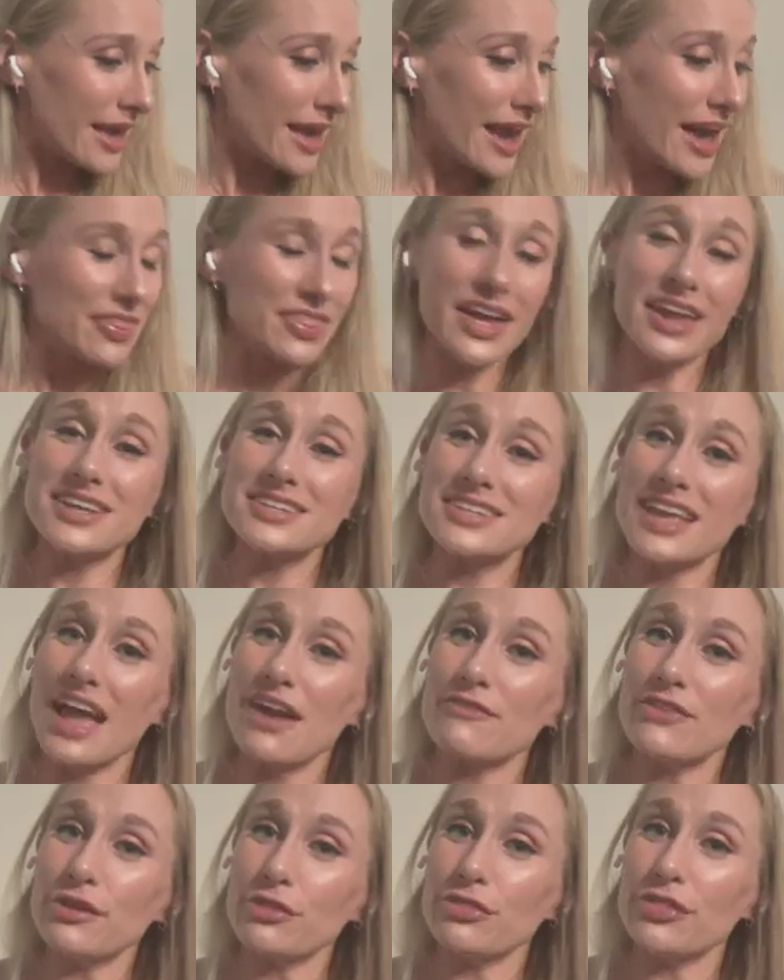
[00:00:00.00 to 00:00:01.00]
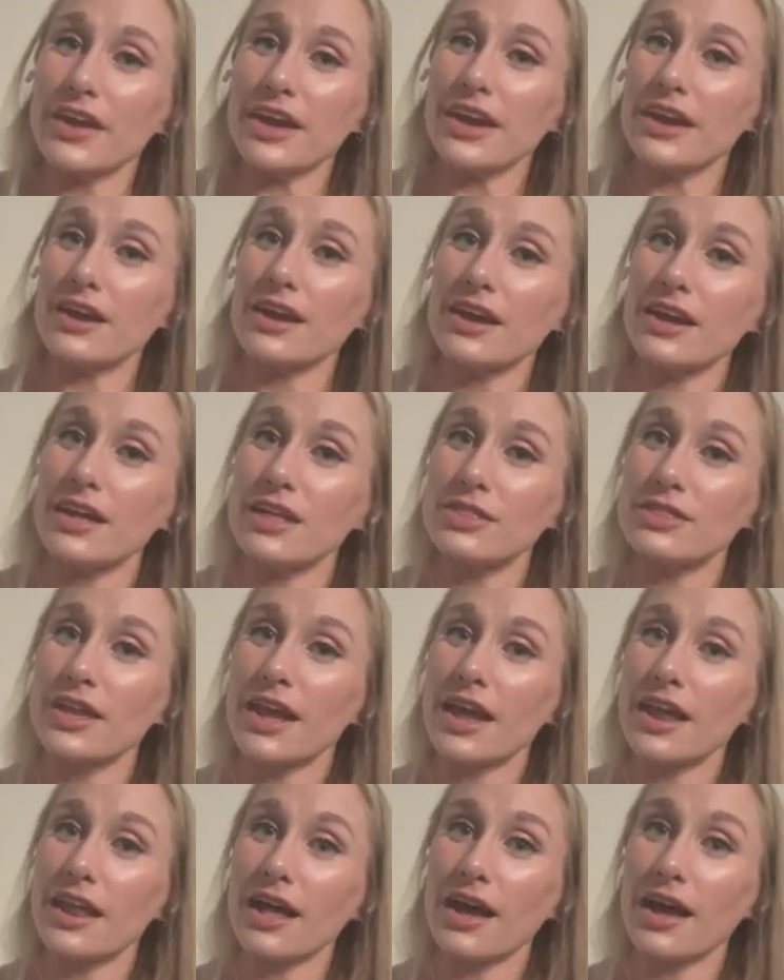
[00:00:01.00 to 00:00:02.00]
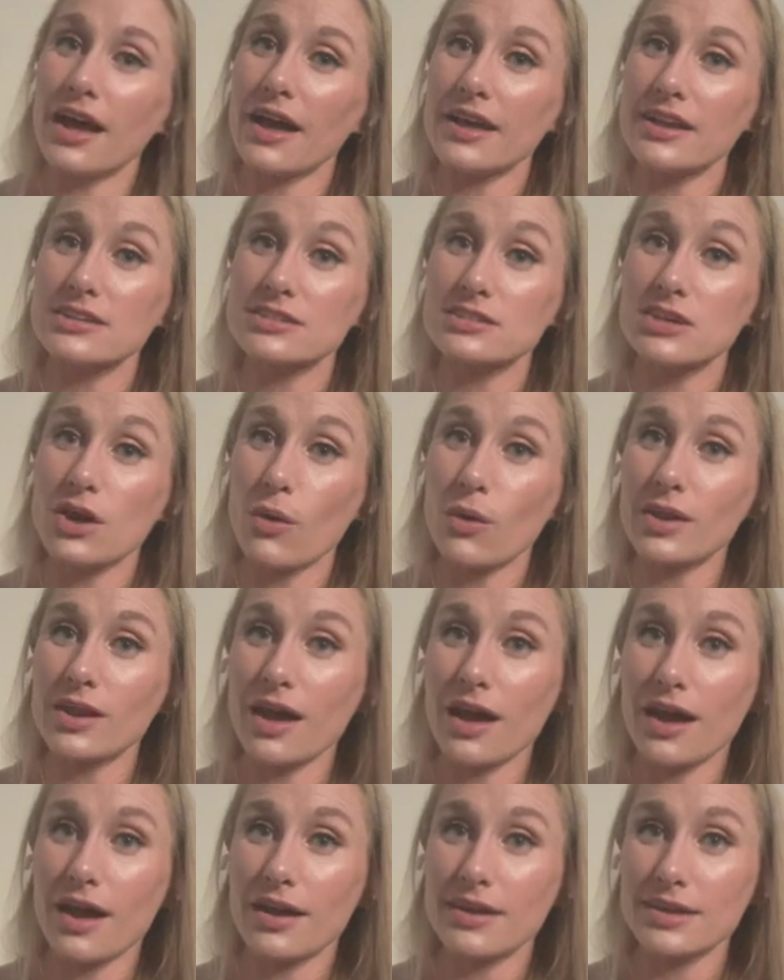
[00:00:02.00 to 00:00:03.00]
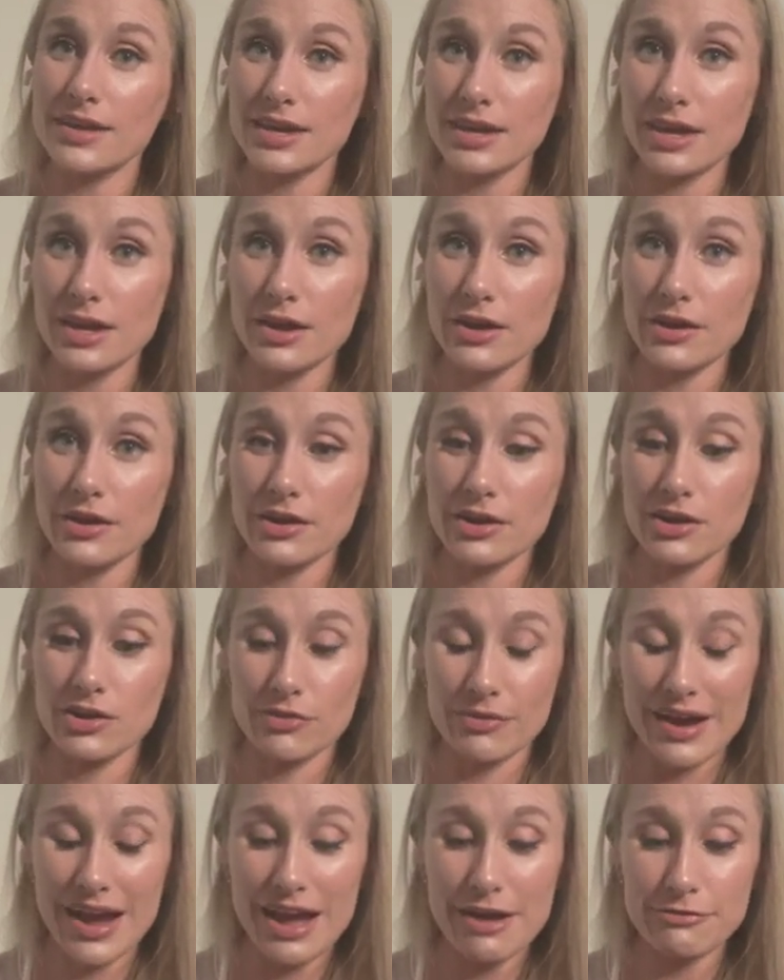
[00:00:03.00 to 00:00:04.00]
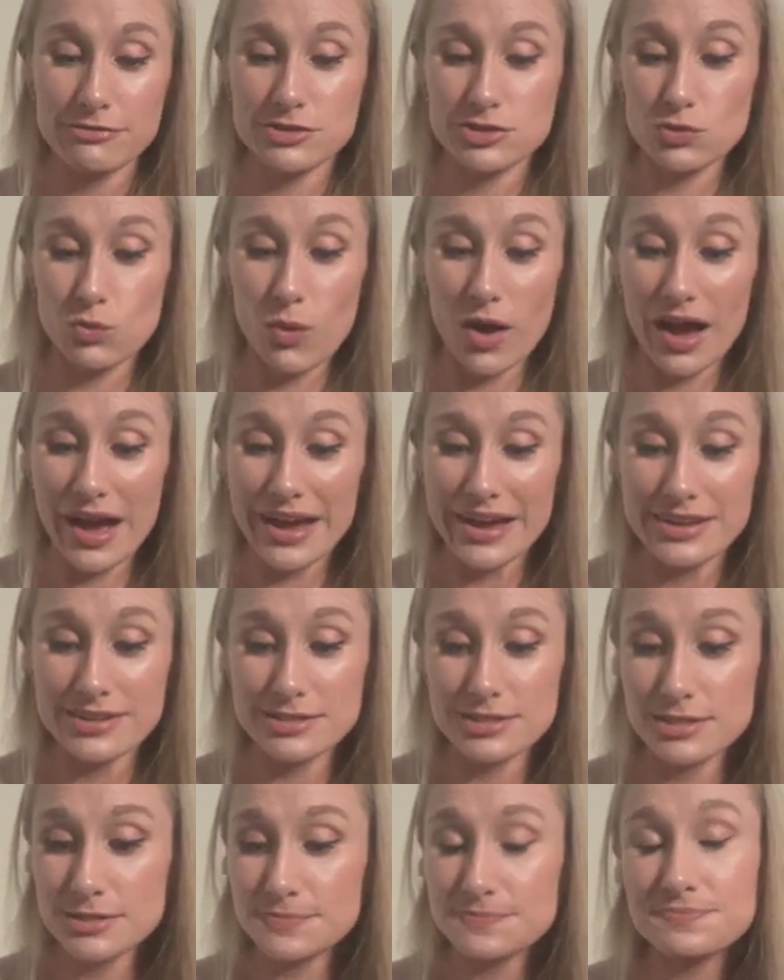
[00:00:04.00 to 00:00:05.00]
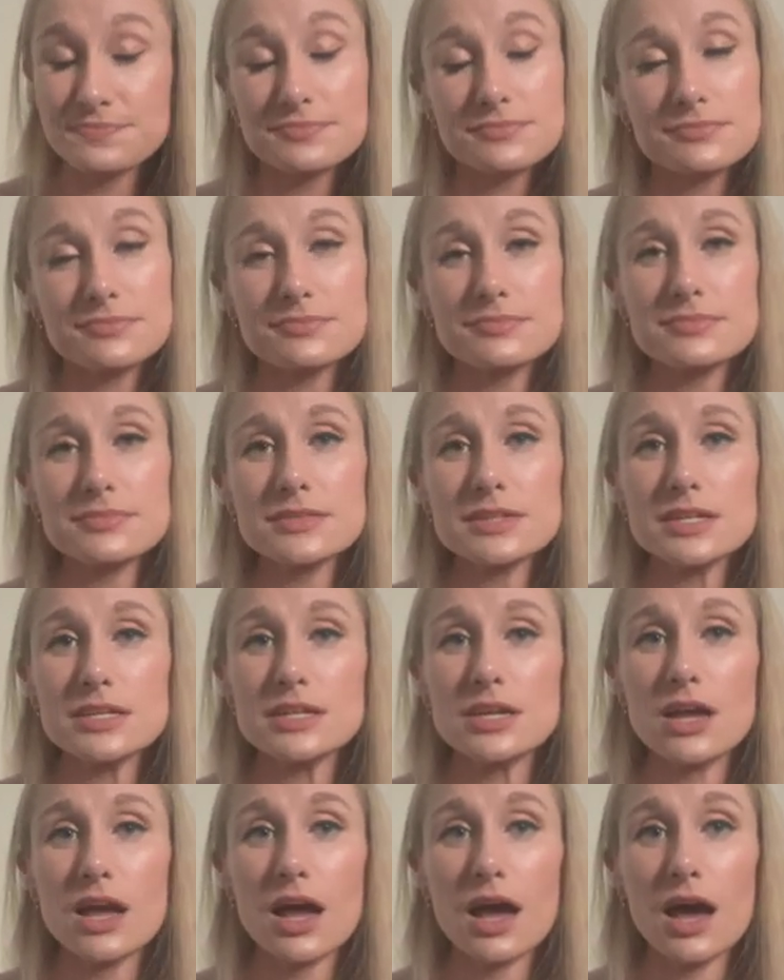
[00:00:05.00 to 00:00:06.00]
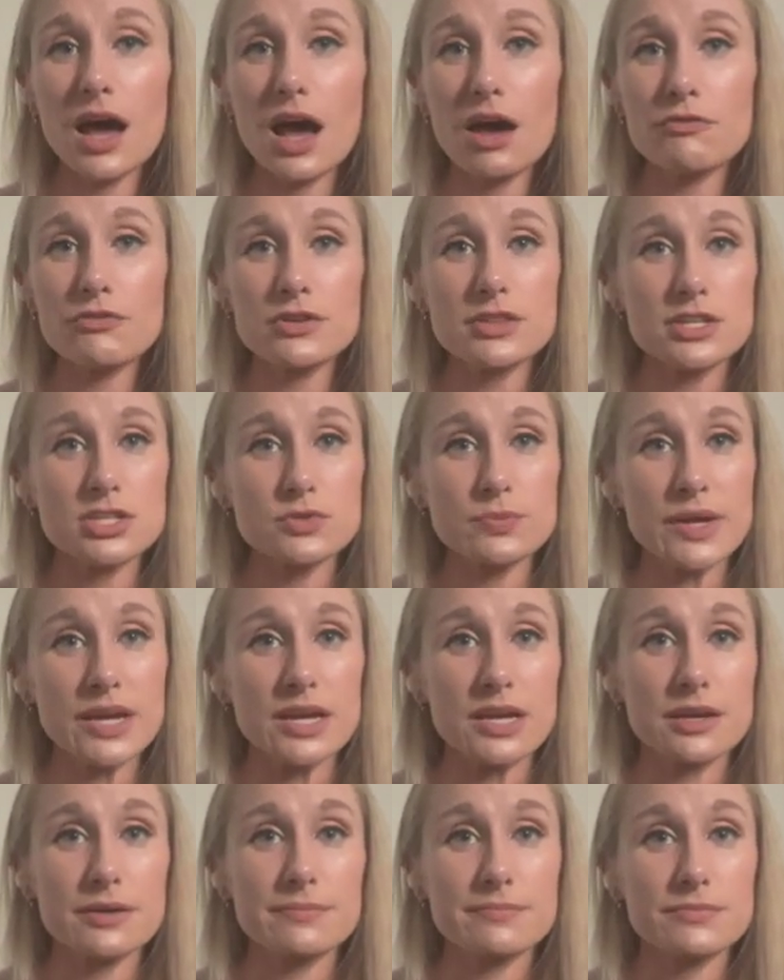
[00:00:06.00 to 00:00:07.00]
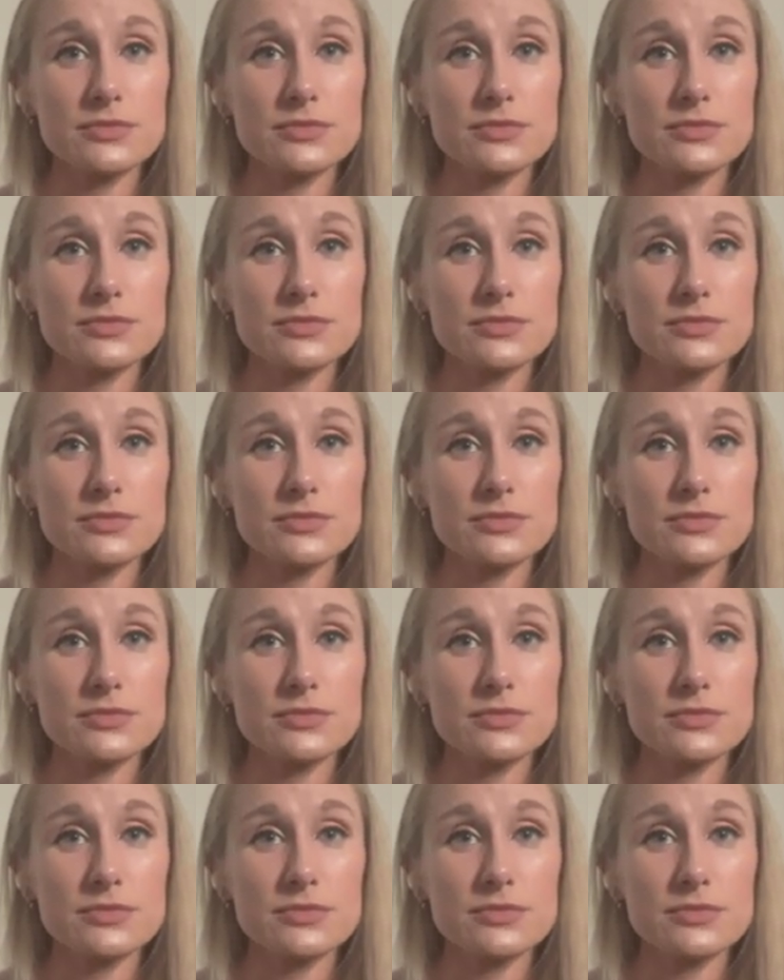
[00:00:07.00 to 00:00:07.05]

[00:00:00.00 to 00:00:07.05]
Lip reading: And that is everything that is going on here crafts-wise for this week.